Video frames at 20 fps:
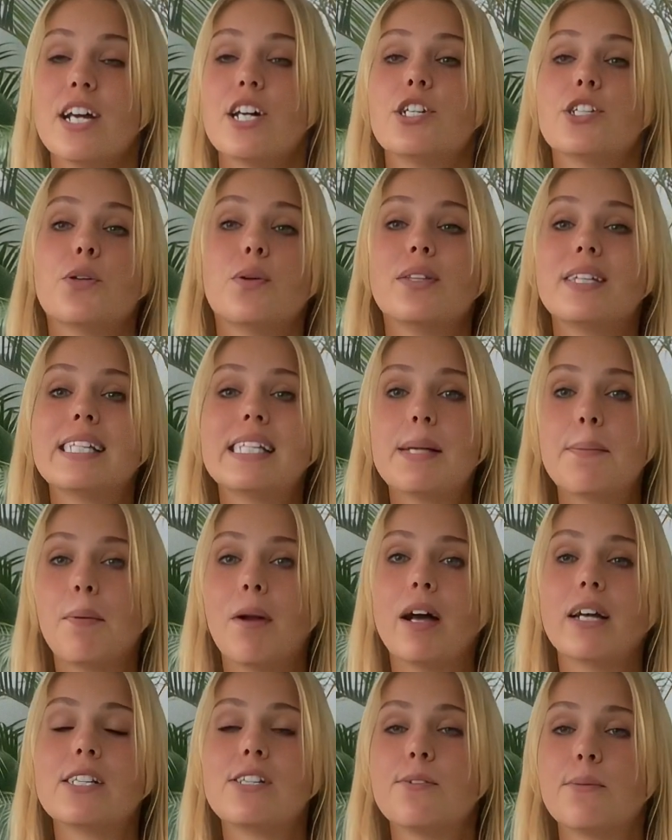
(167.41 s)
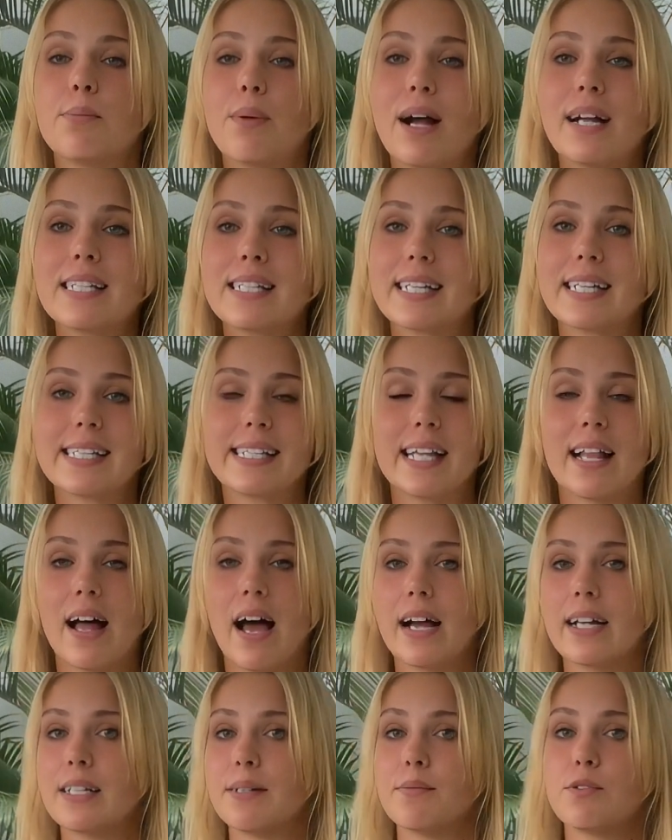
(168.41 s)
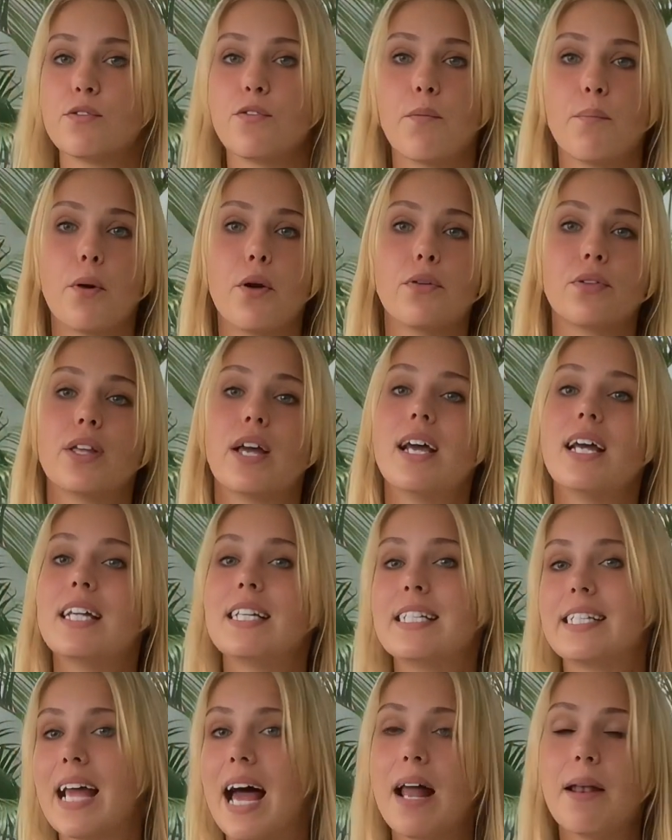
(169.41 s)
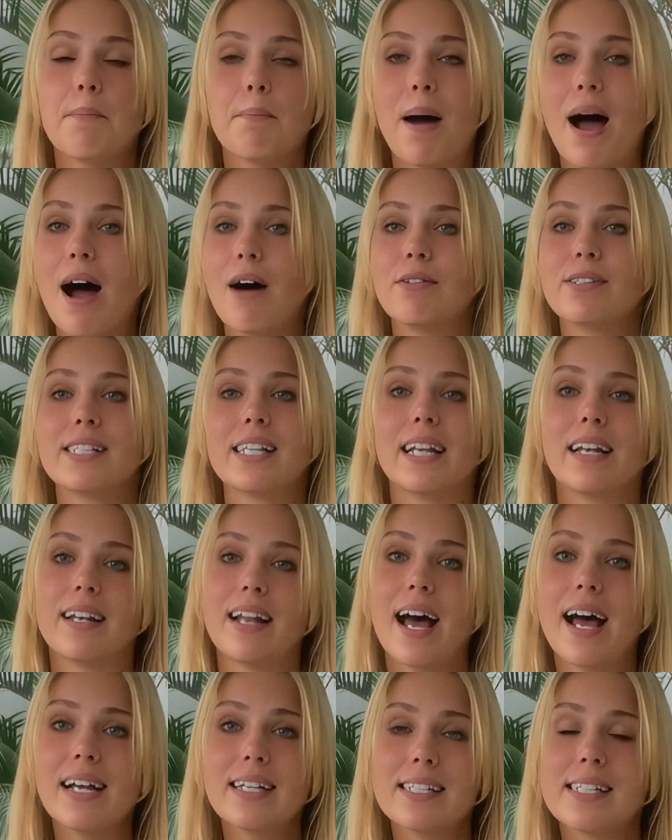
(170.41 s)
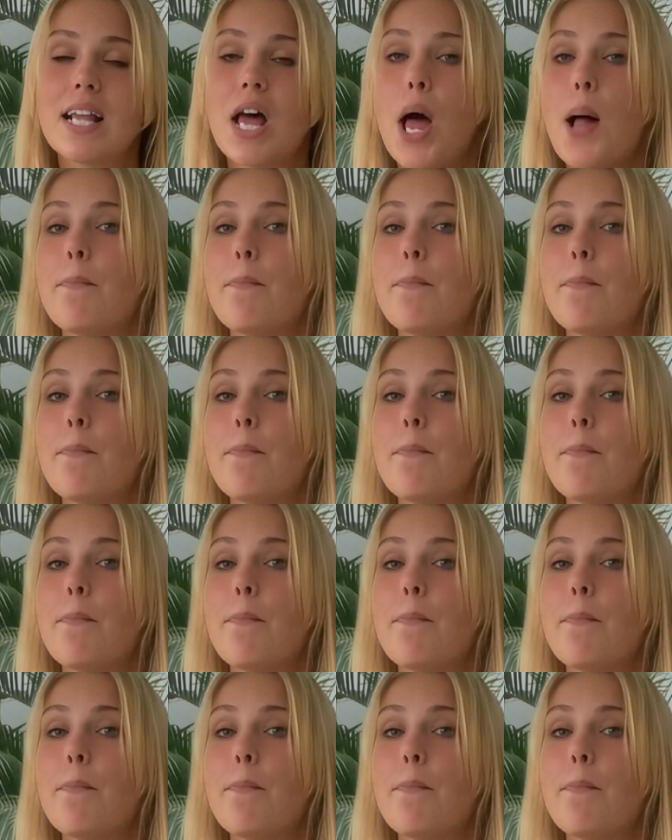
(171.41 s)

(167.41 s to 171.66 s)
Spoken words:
So this applies to brands that sell items for both £10 and less,